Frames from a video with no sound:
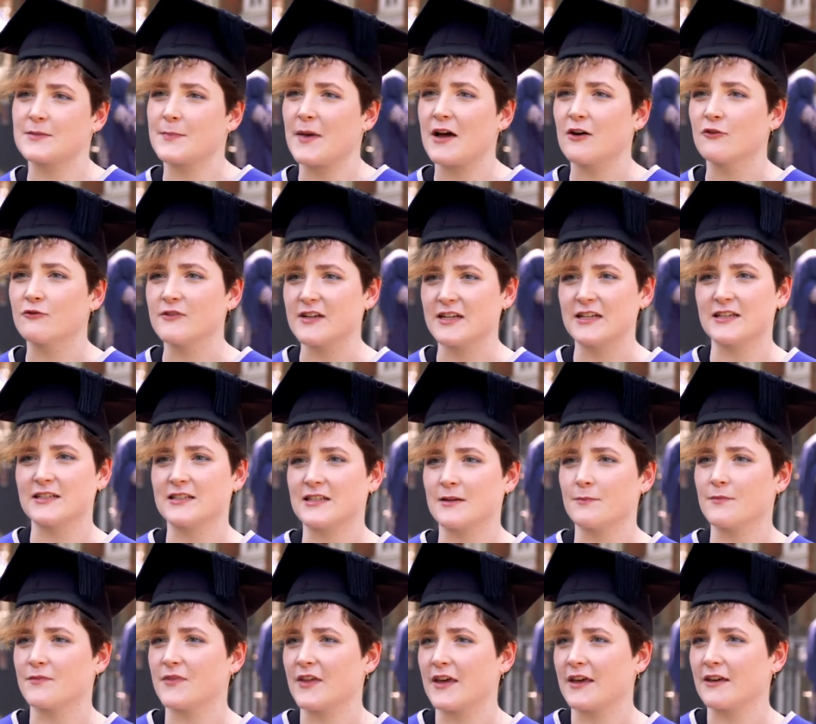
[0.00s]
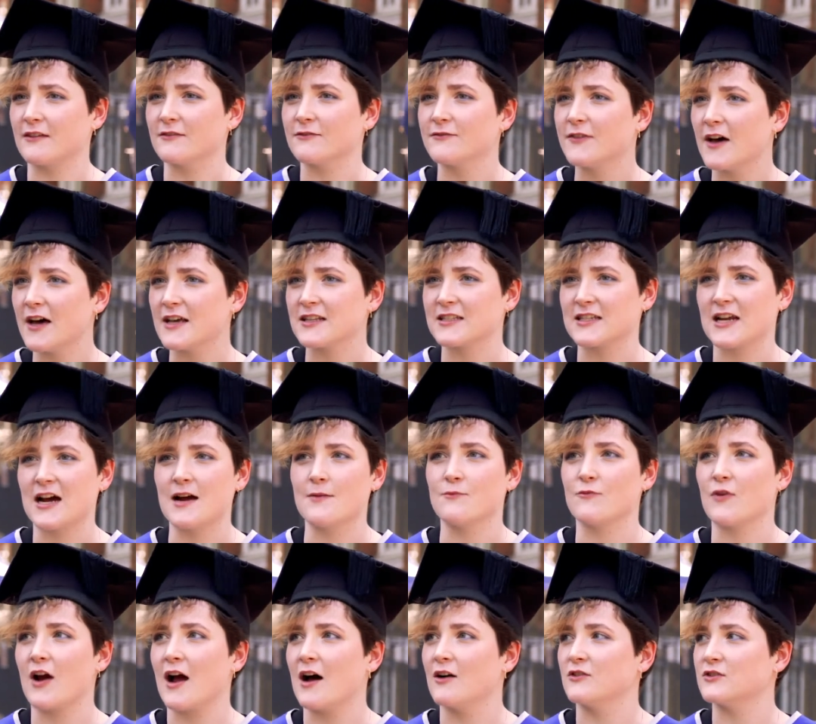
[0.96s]
about reading something first
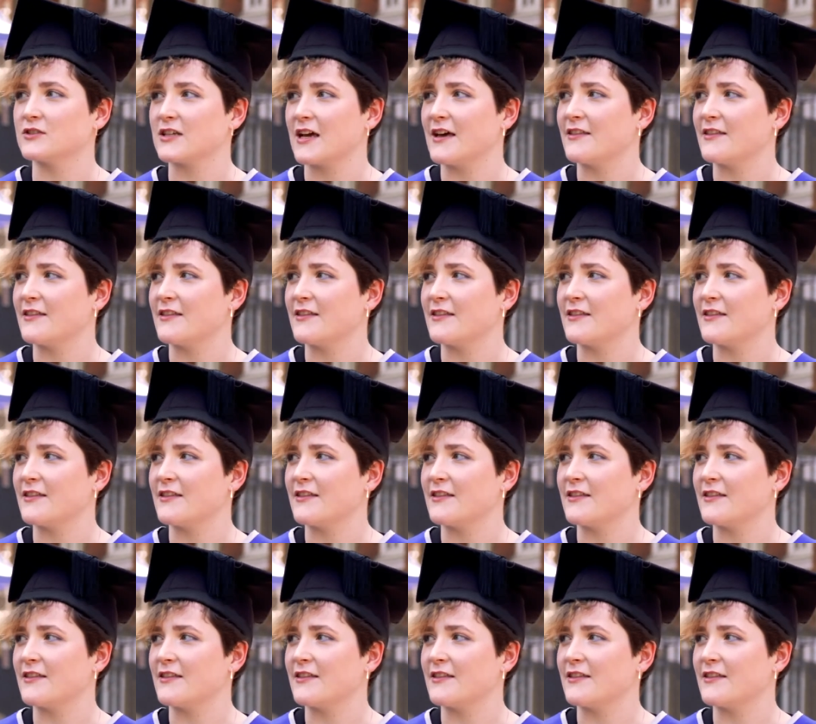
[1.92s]
time round